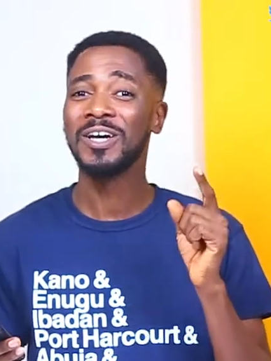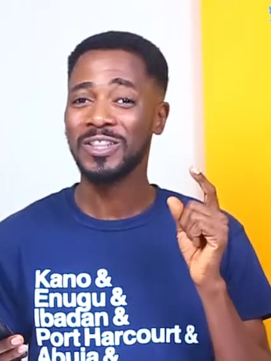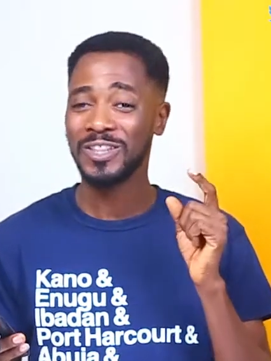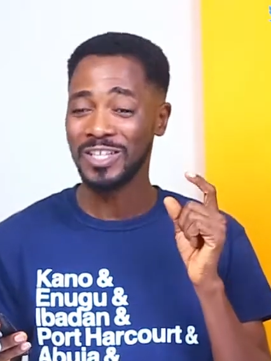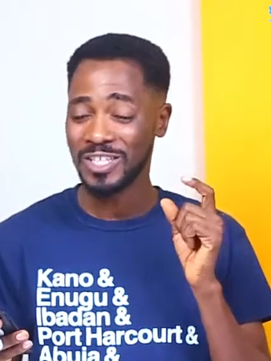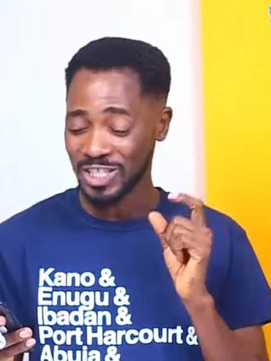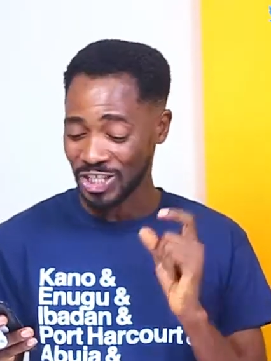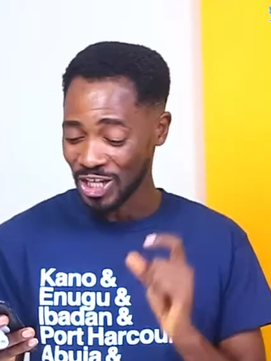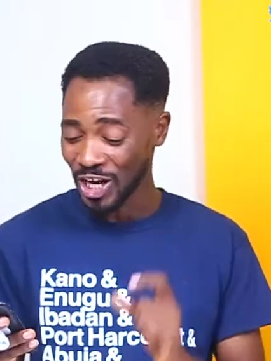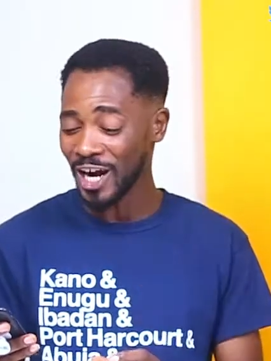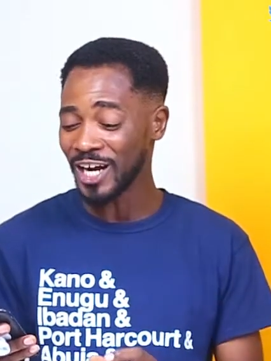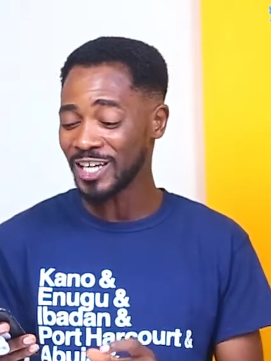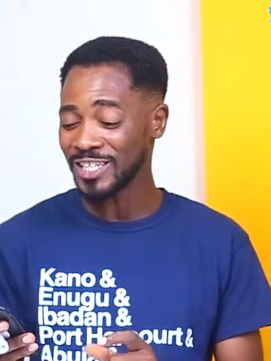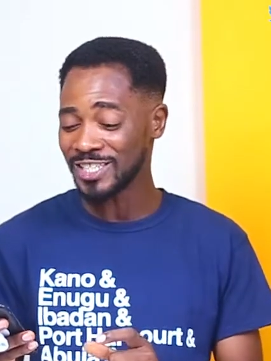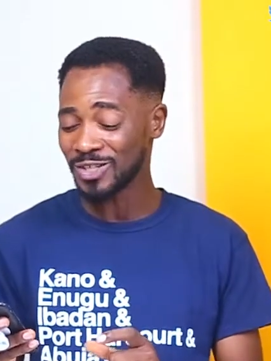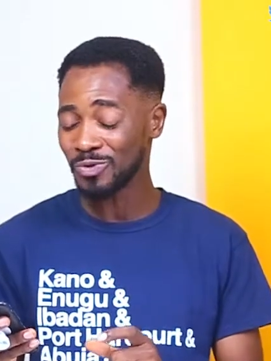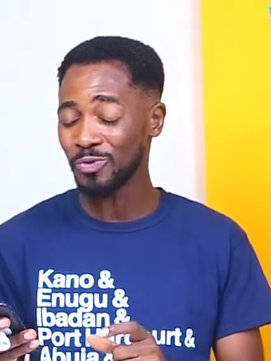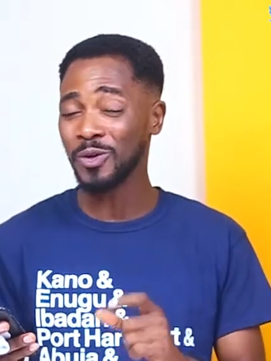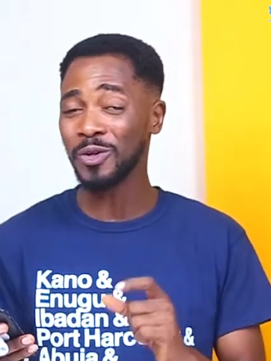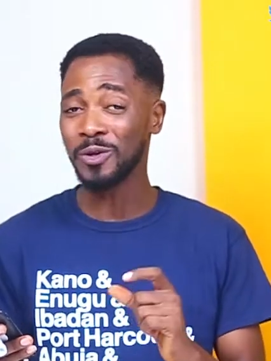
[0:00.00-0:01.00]
the
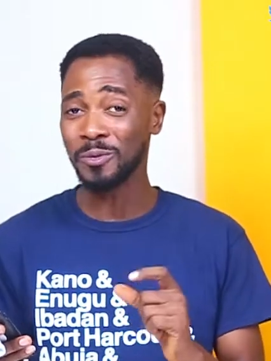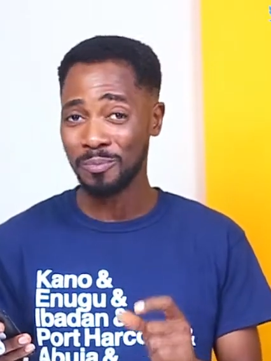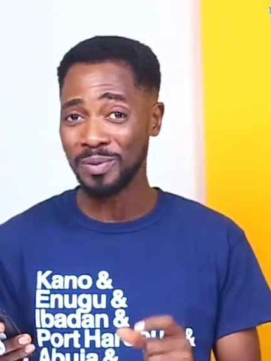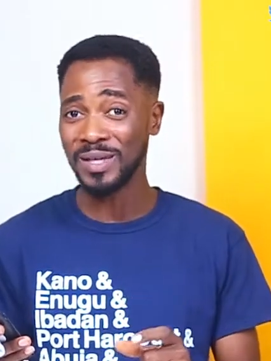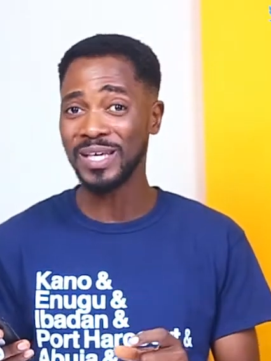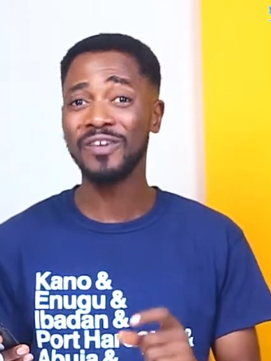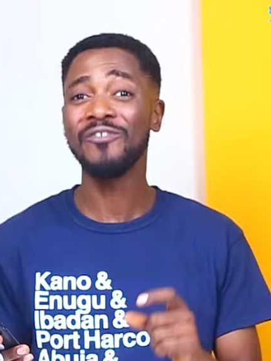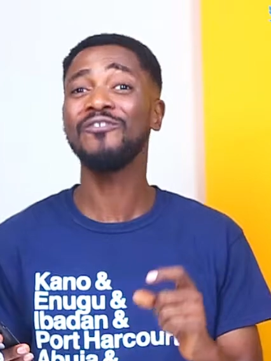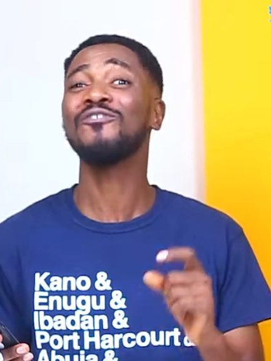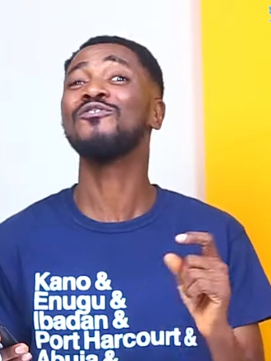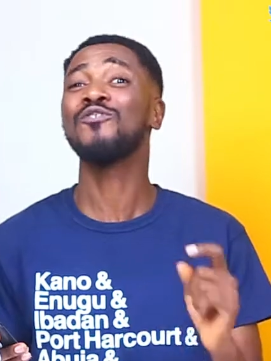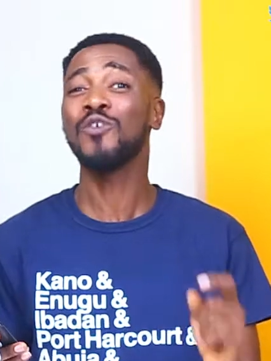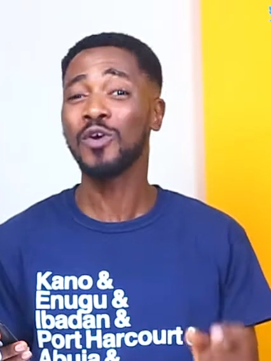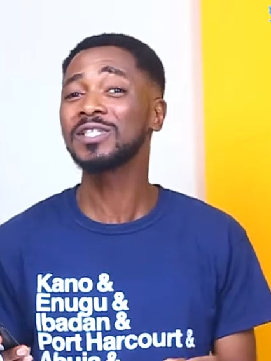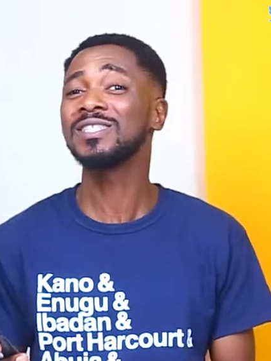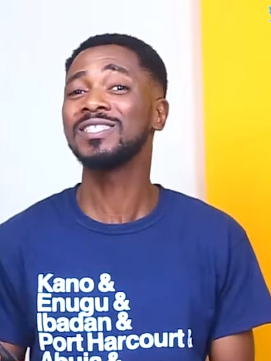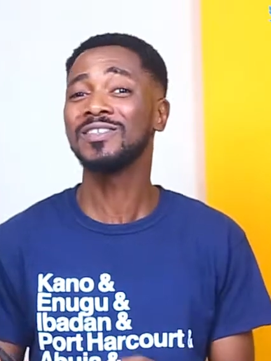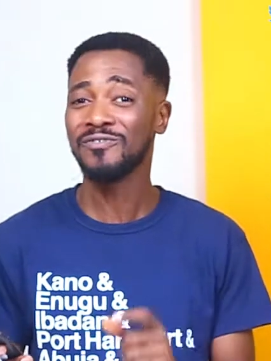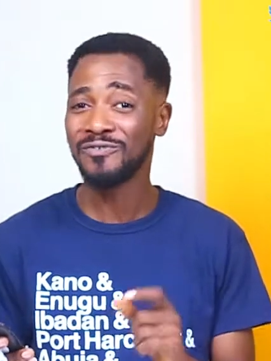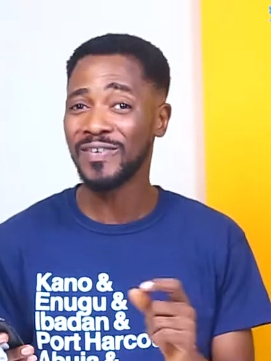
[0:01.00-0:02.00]
charge will be
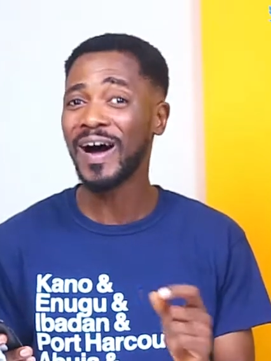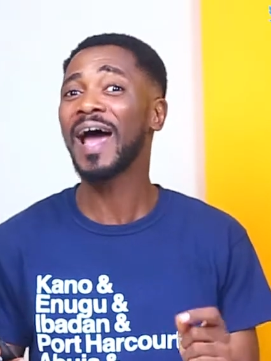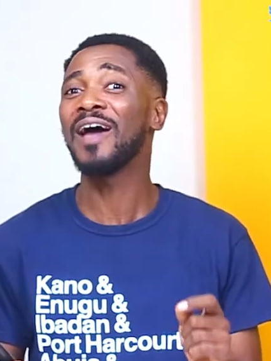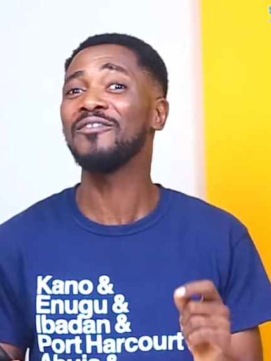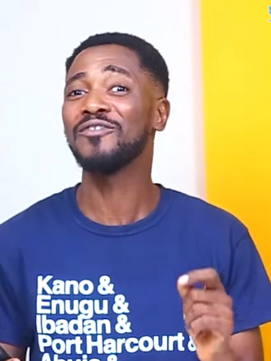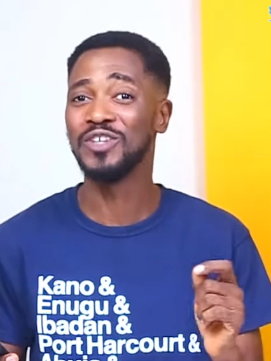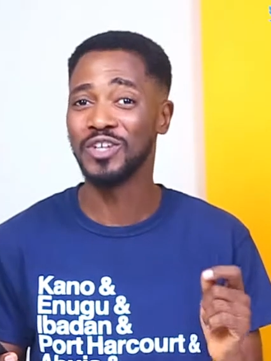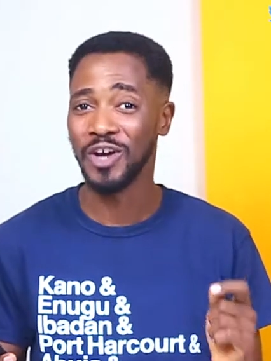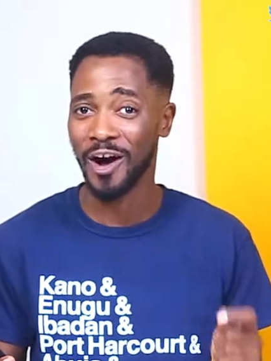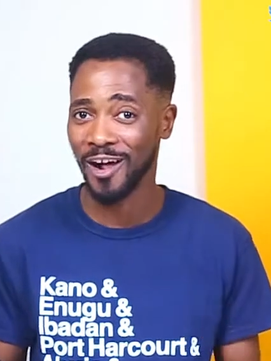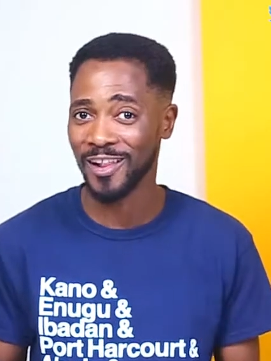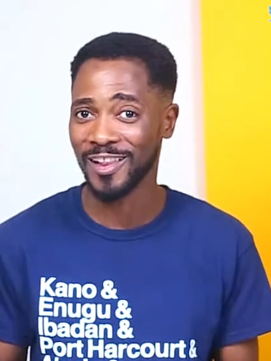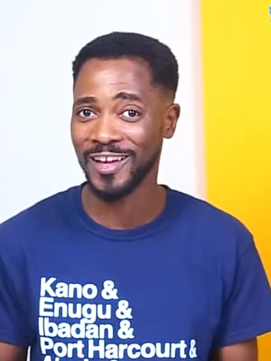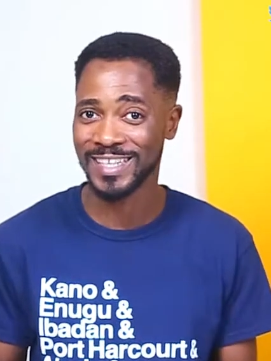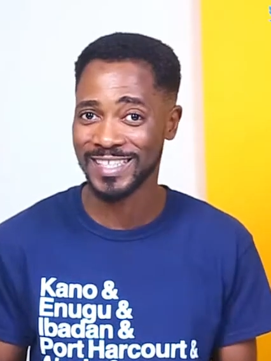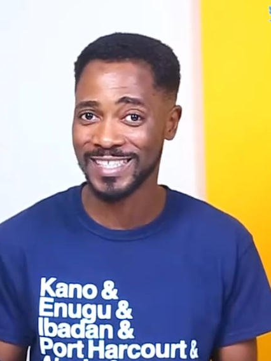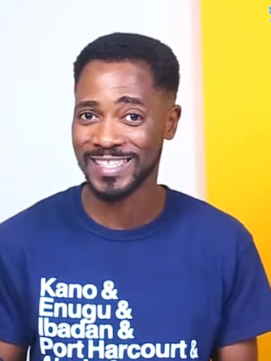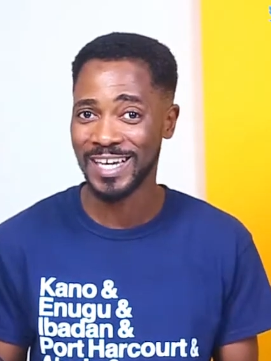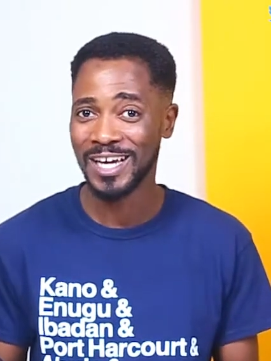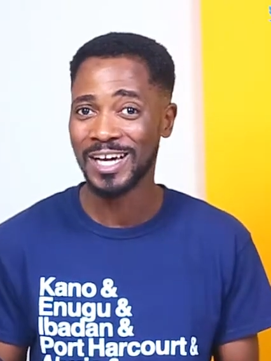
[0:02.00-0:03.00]

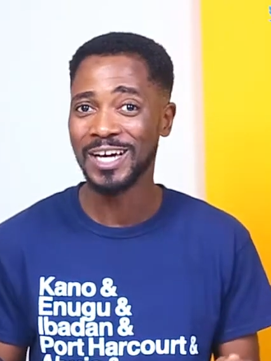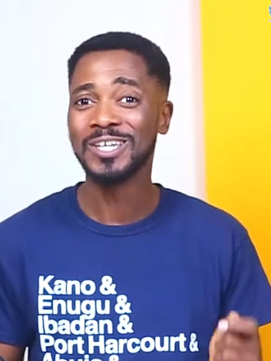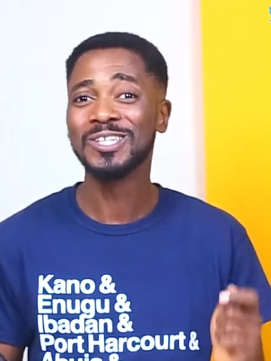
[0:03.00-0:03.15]
$45.